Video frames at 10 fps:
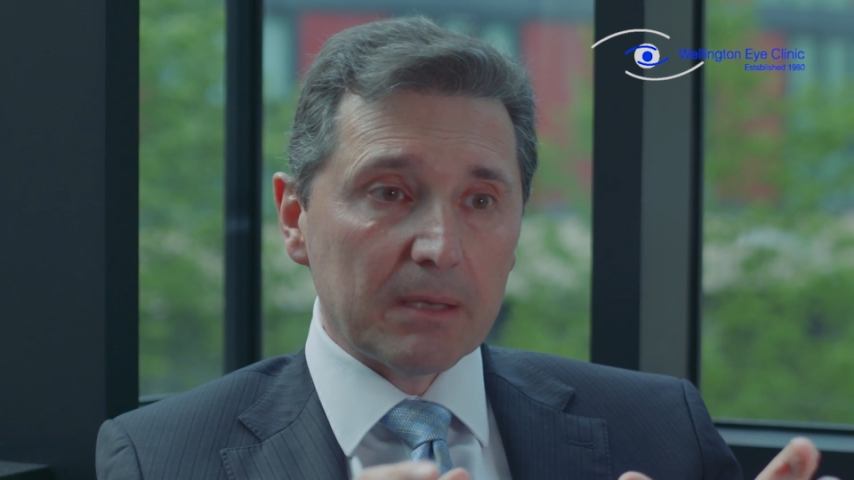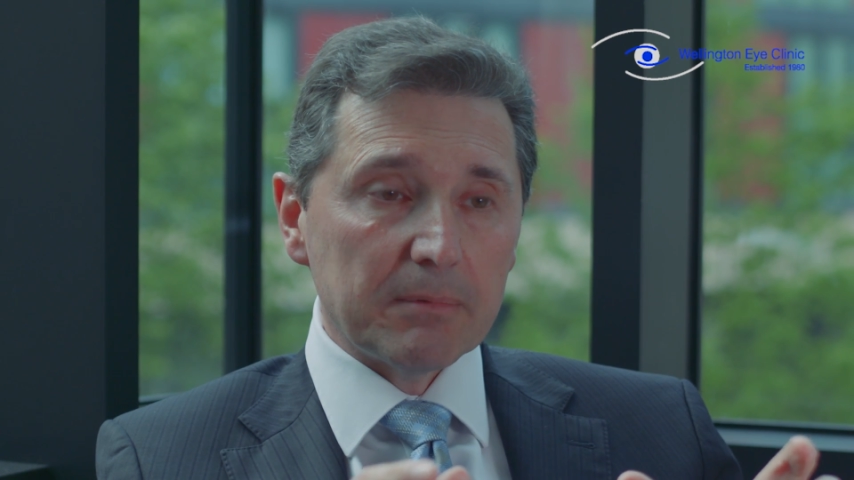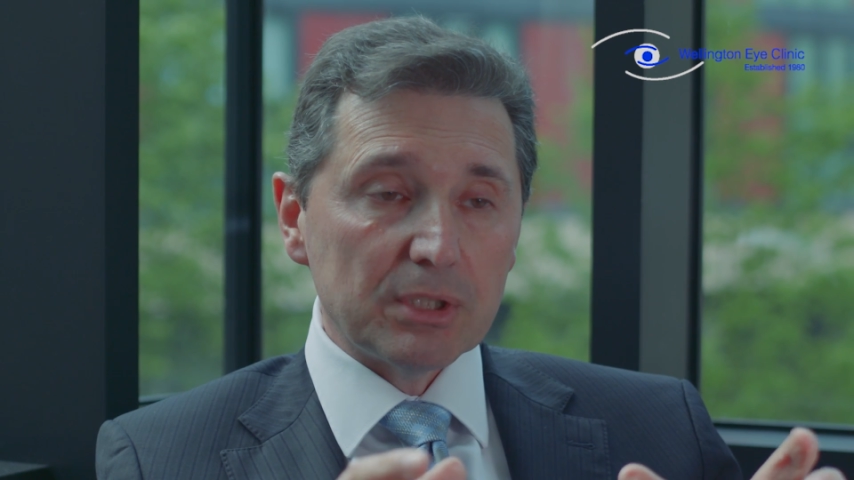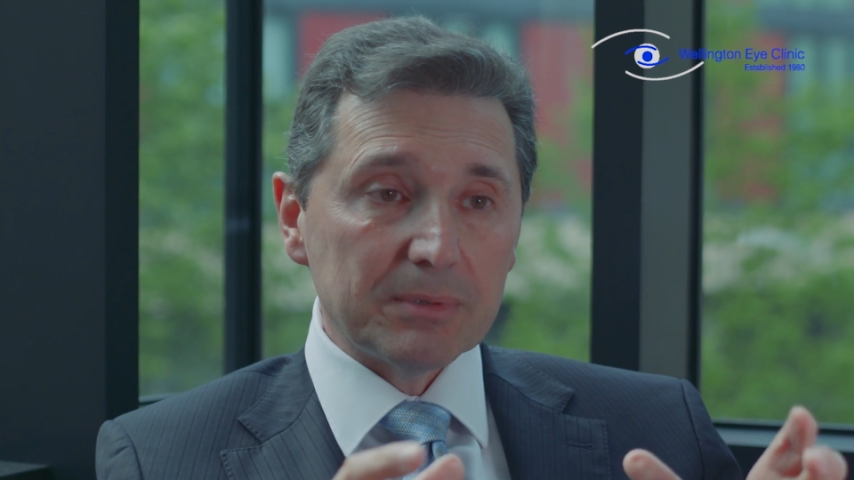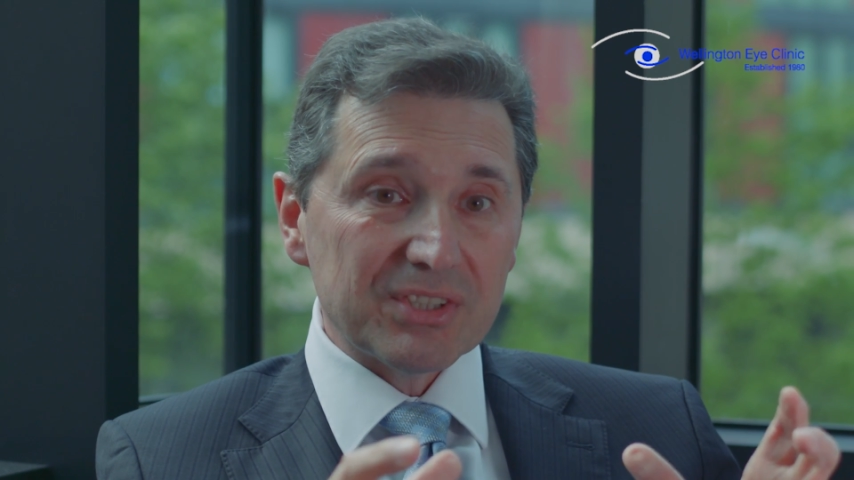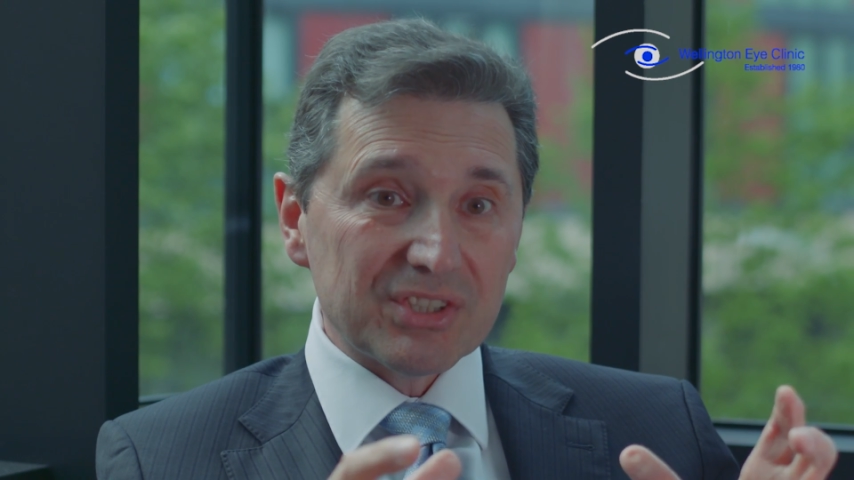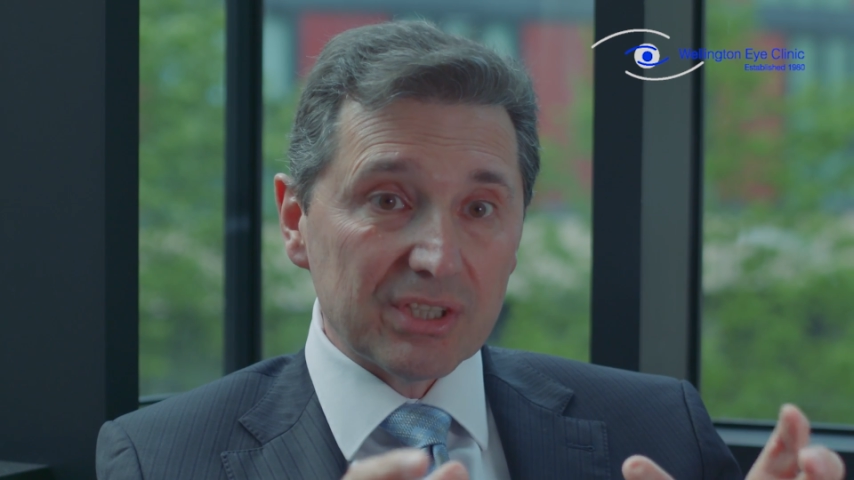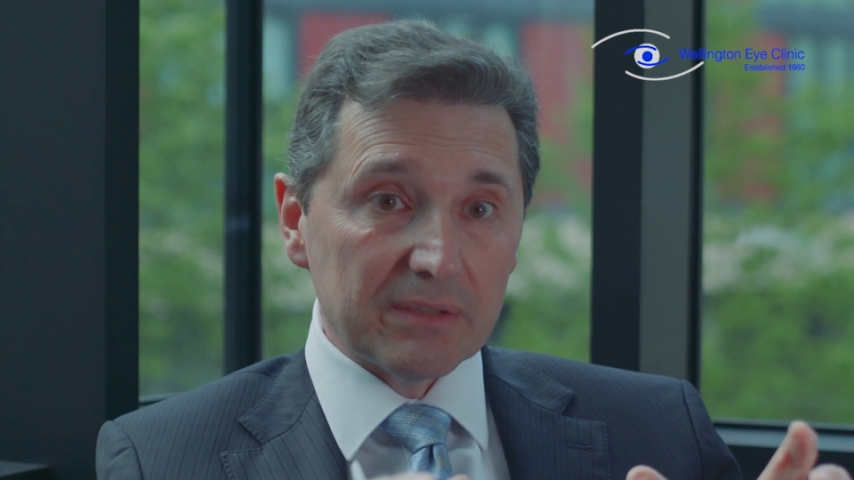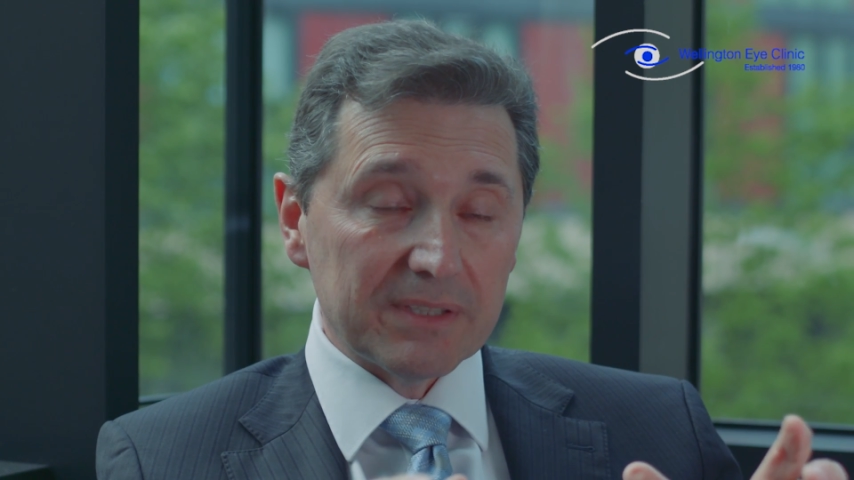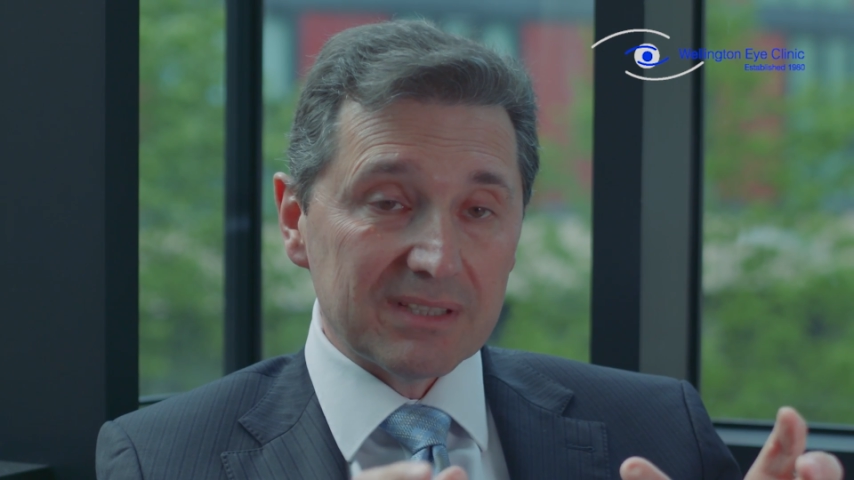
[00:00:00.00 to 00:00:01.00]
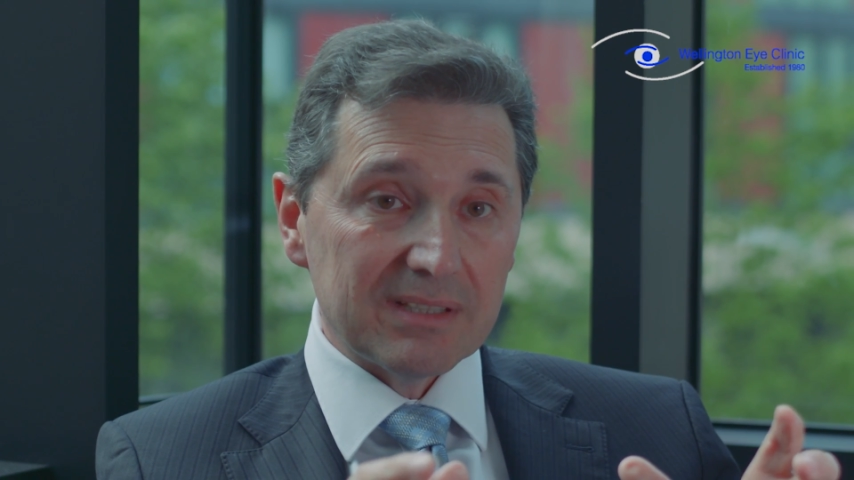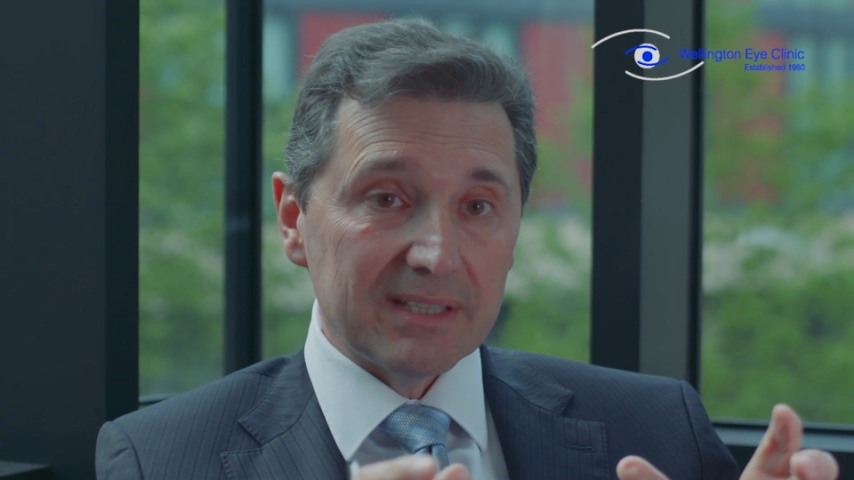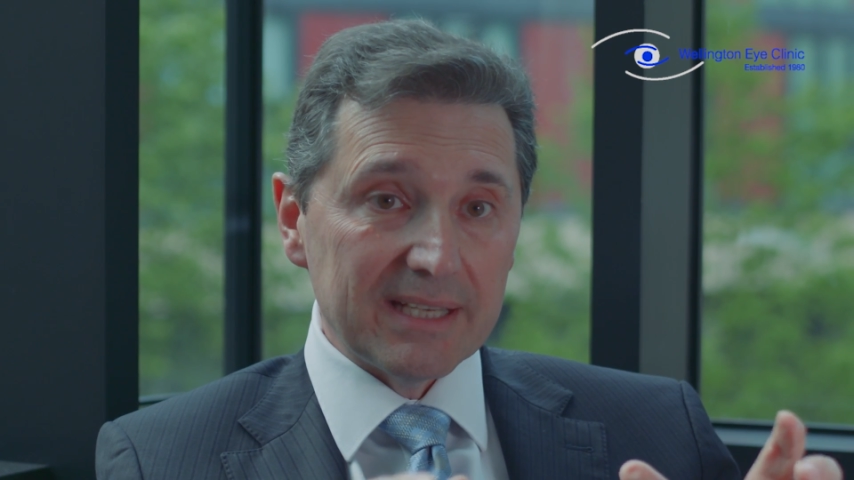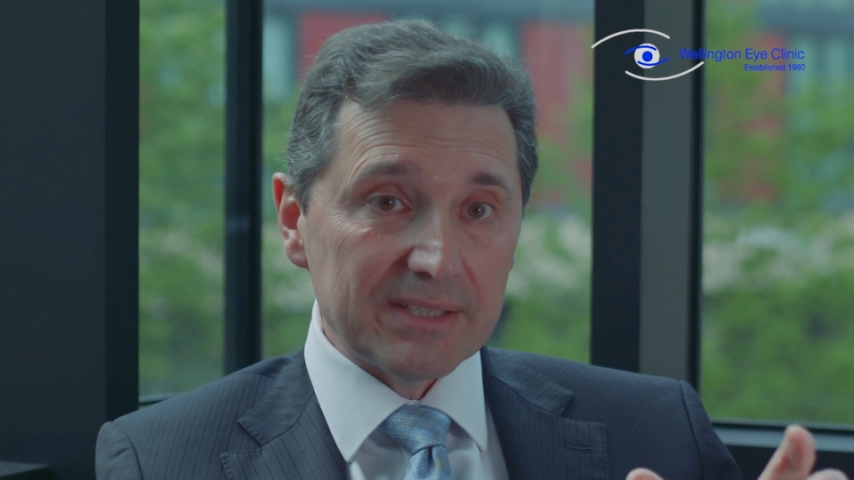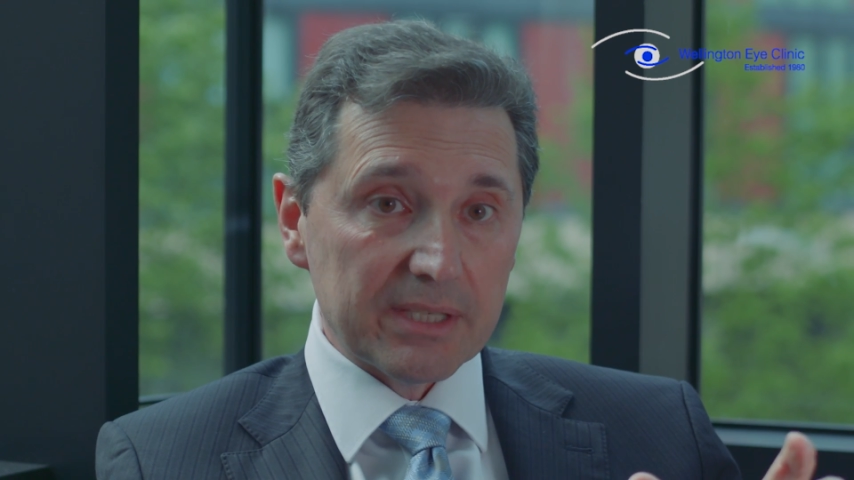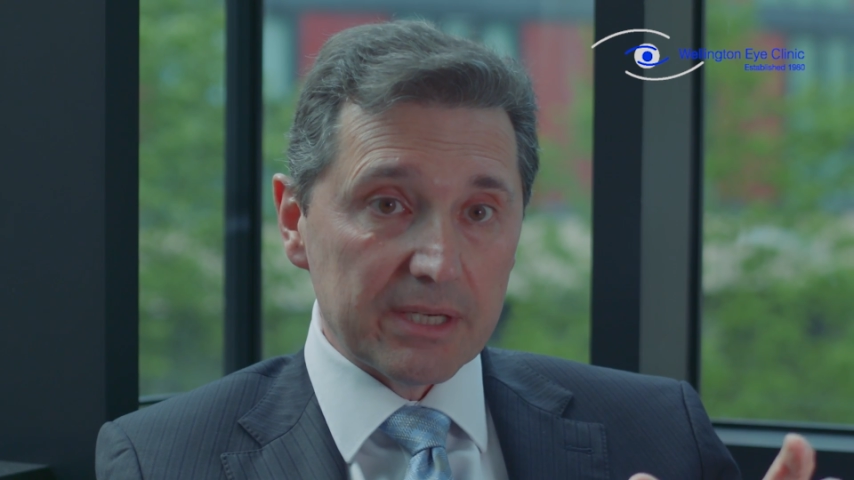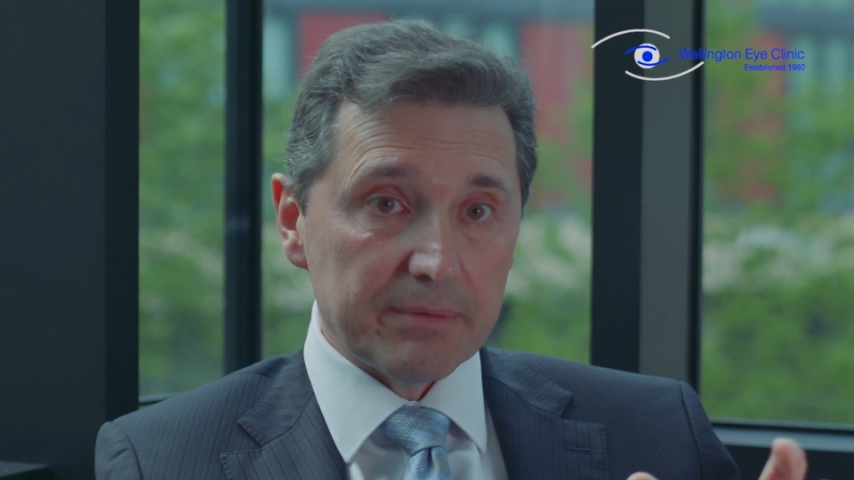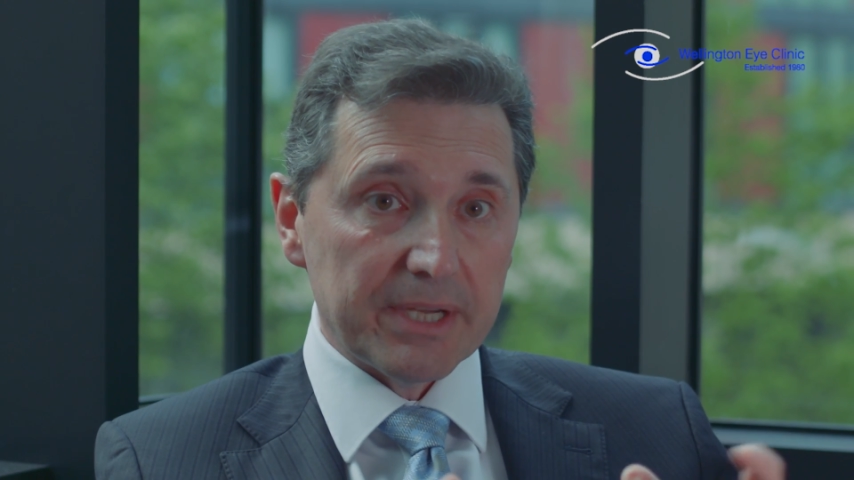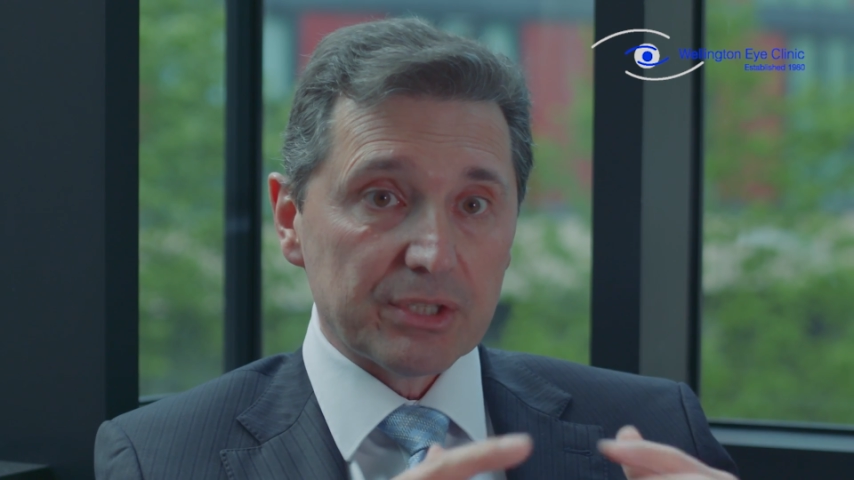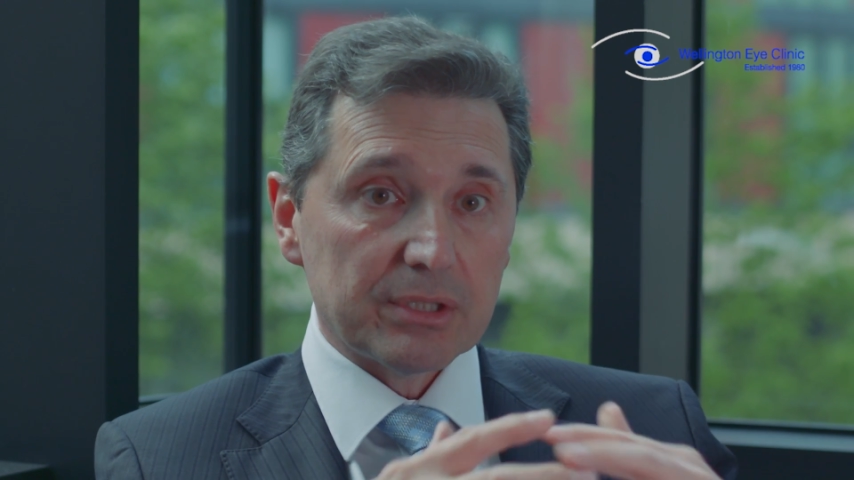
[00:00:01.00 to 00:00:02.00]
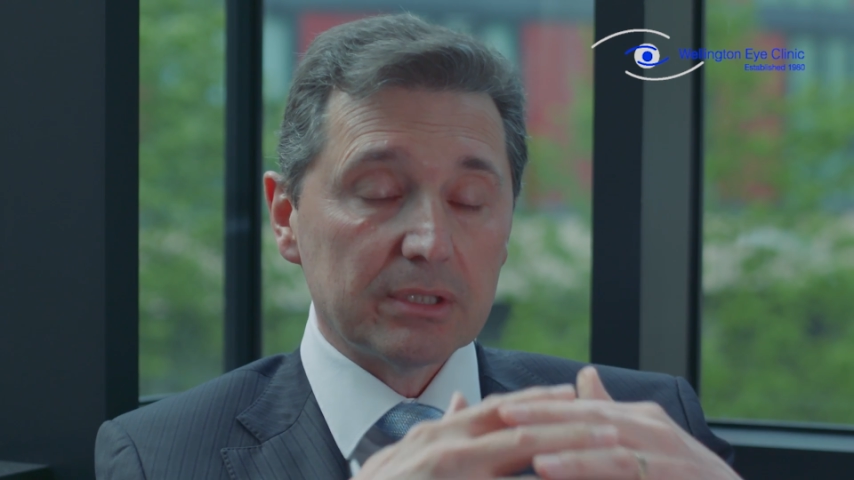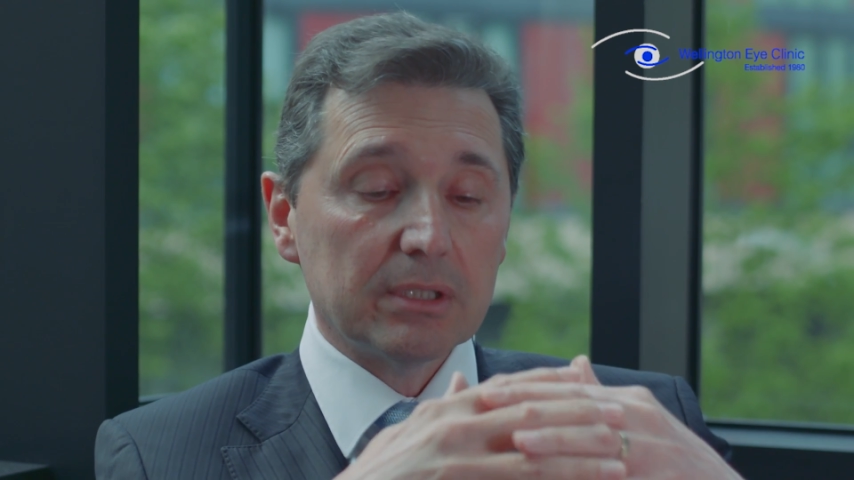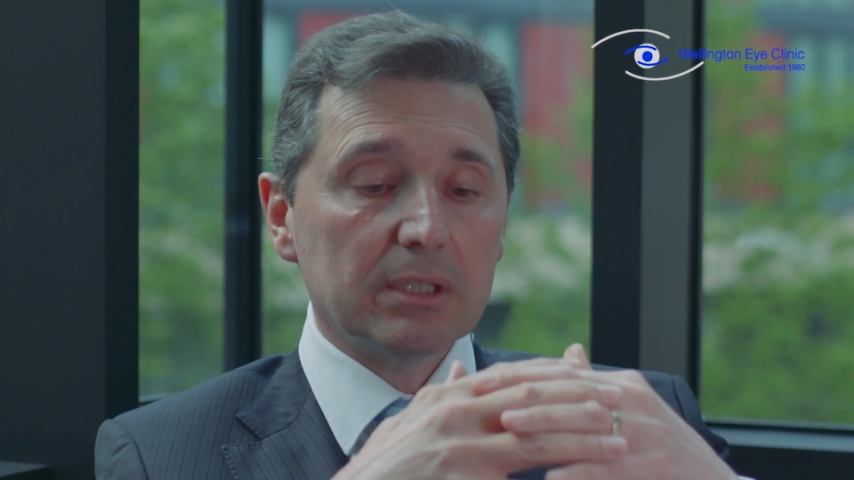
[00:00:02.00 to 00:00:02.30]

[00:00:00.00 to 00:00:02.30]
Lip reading: we do a surface laser correction